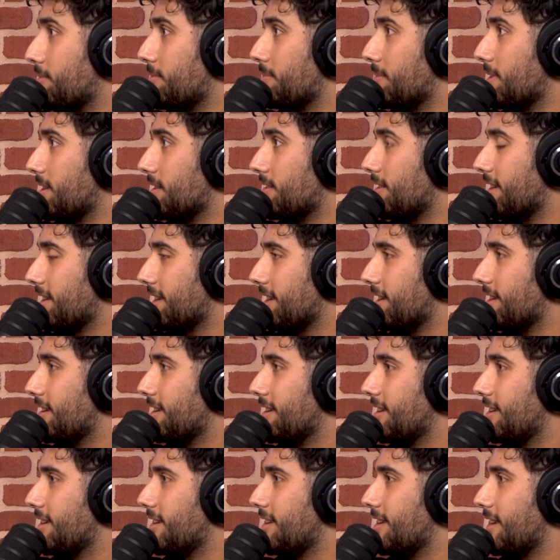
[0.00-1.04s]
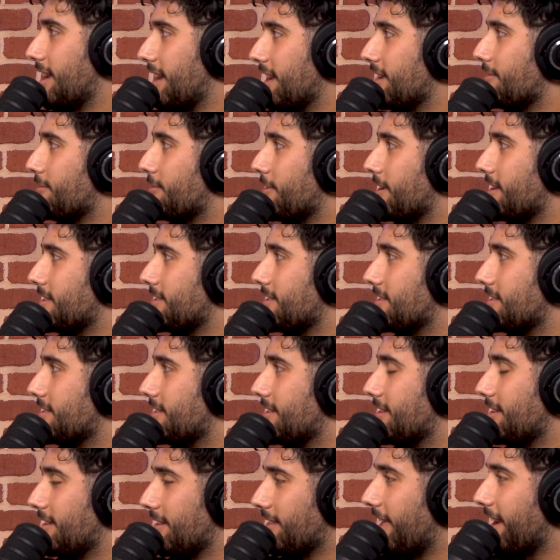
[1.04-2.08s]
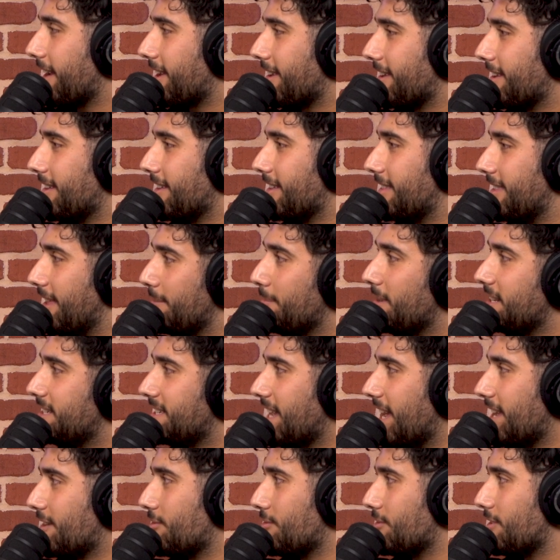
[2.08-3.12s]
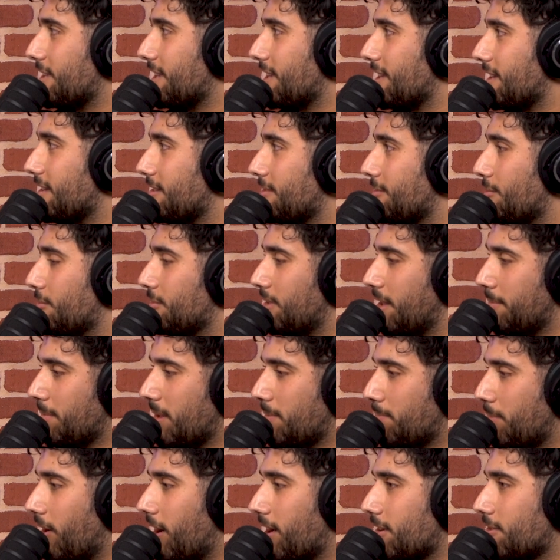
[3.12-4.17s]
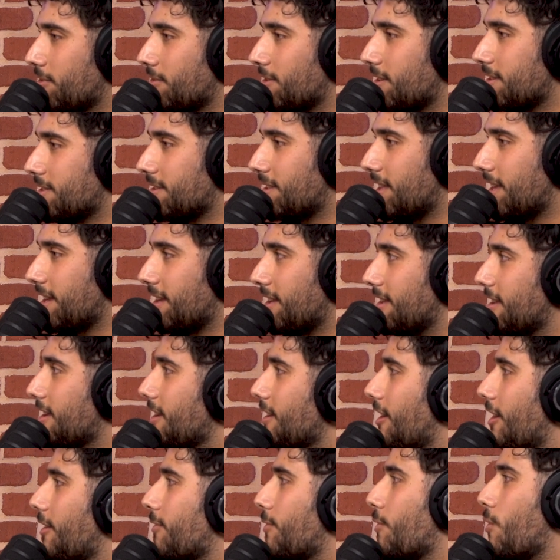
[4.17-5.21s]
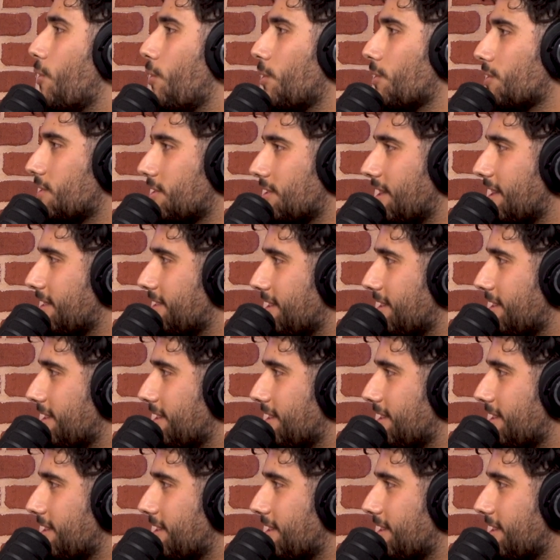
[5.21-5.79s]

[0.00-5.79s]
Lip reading: and being like, hey friends, like, let me take you here. Well, let me buy you this thing. Of course, that